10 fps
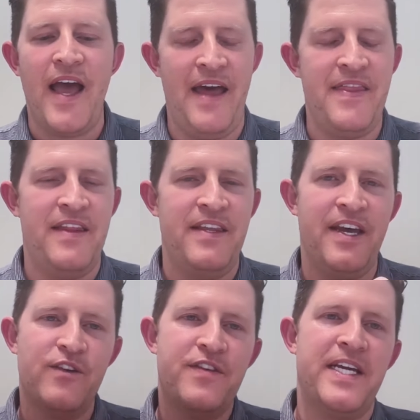And then the
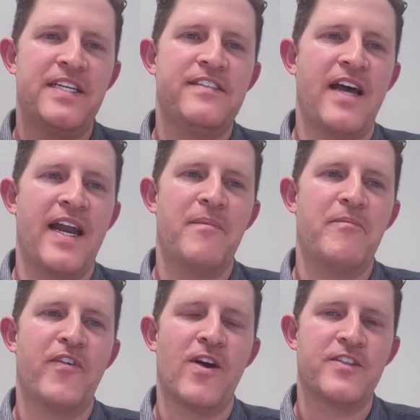other thing is sign up
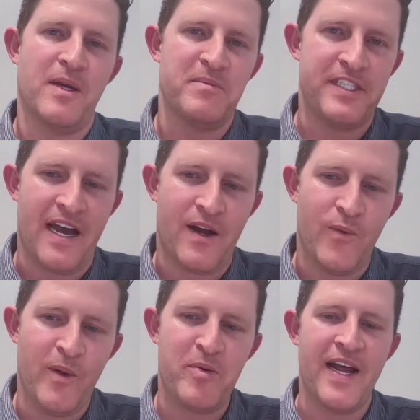for our Substack.
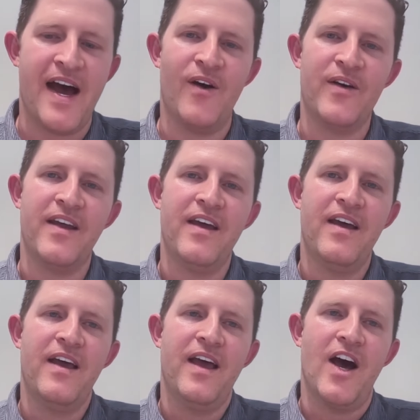We put out
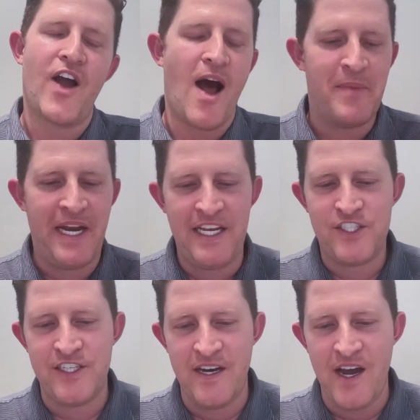a
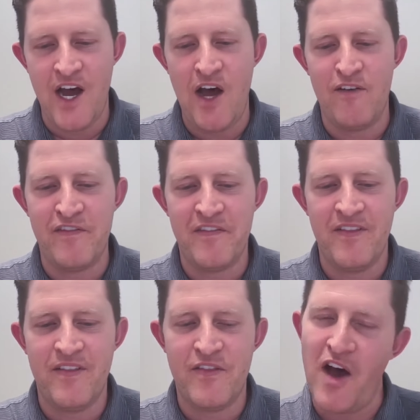combination of
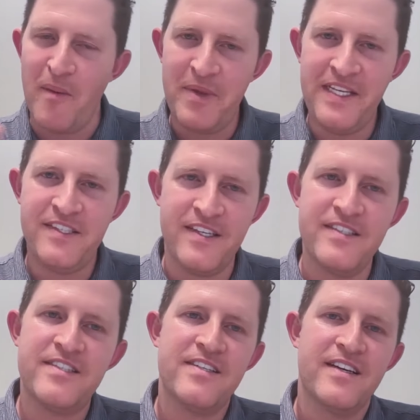thought
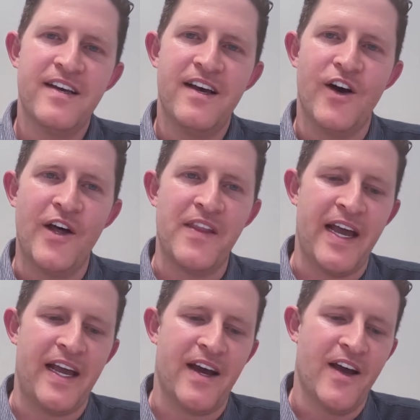pieces on
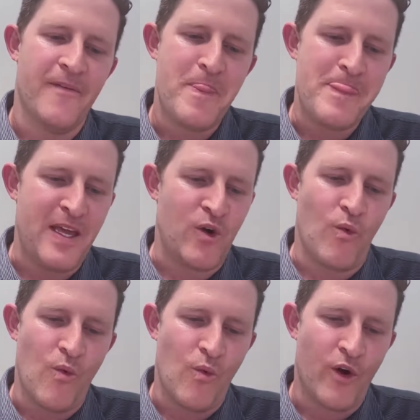
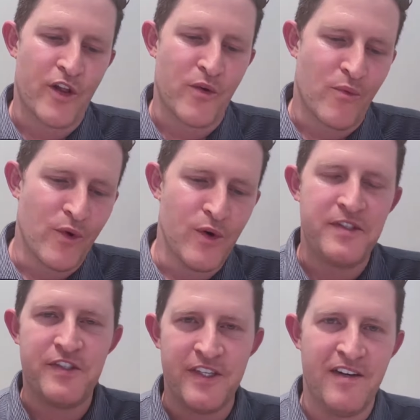what are the
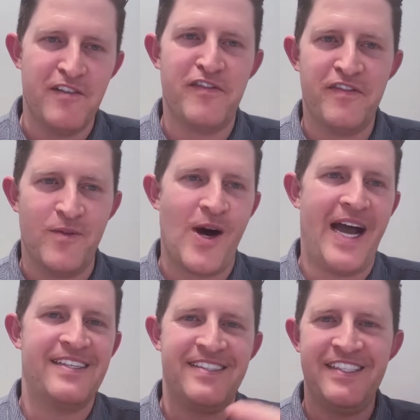roots of why
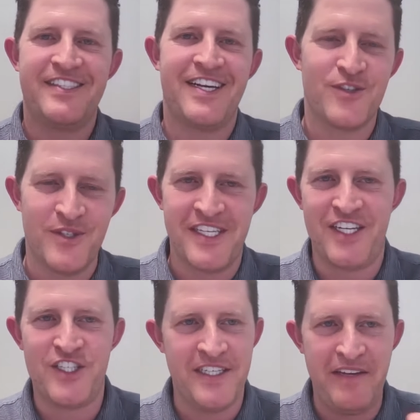is
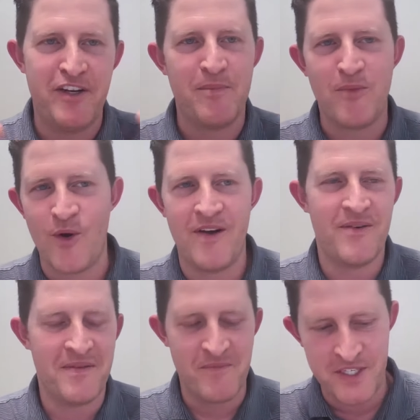decentralization even
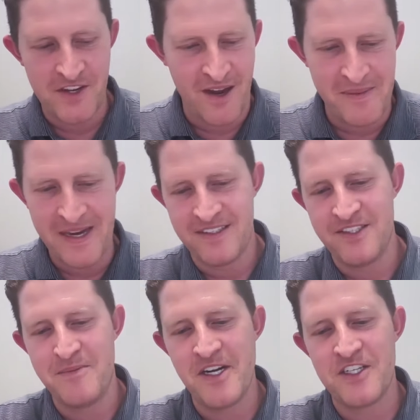important? We talk about it
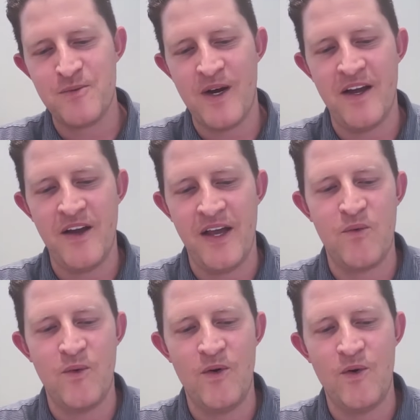so much.
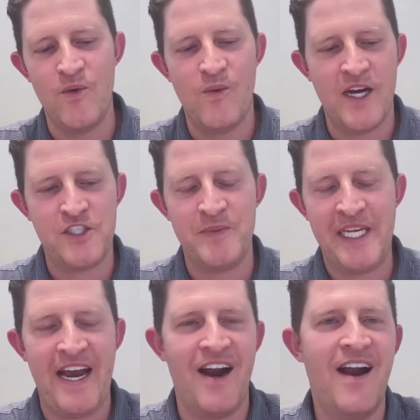Why should we
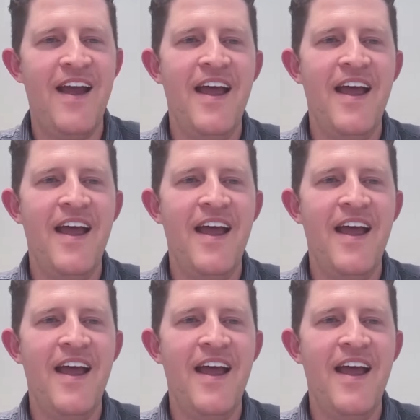care?